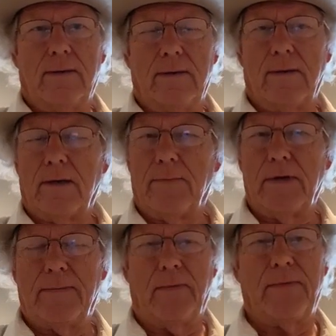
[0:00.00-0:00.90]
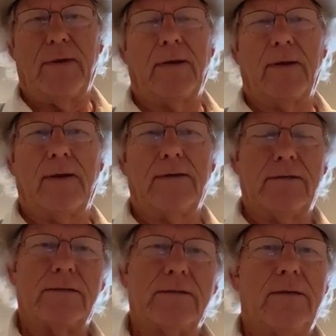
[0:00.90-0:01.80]
A lot of people think God
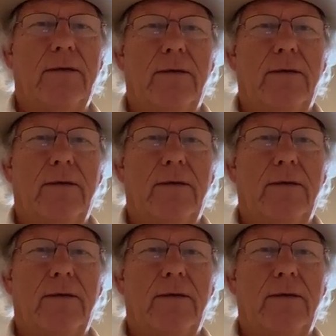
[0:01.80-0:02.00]
just